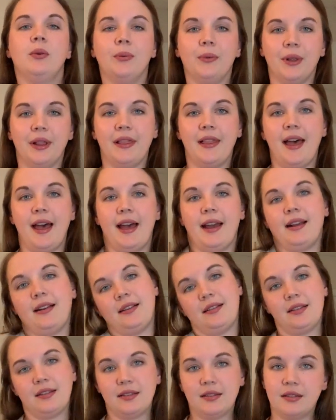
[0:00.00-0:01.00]

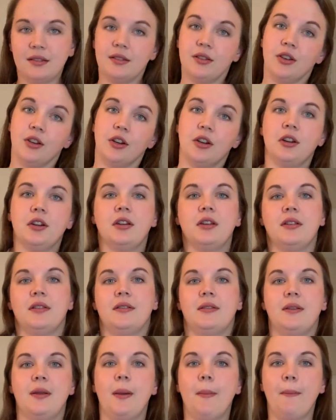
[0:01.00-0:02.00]
Relax your
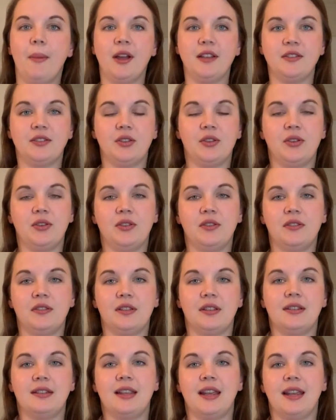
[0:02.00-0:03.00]
muscles
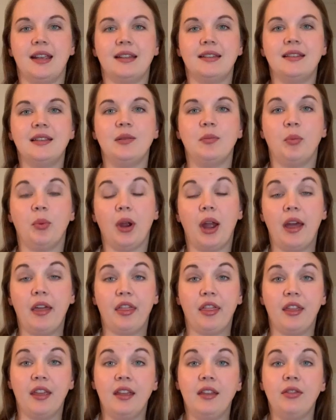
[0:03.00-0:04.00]
and take a deep
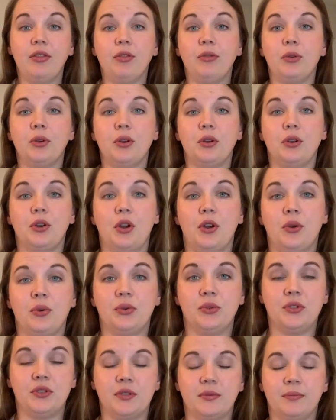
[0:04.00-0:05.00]
breath in through your
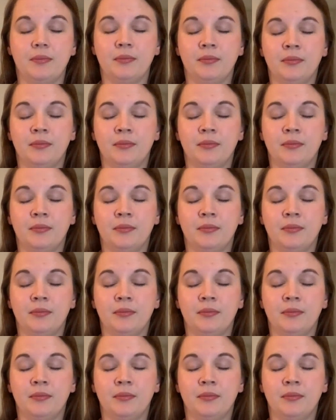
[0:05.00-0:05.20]
nose,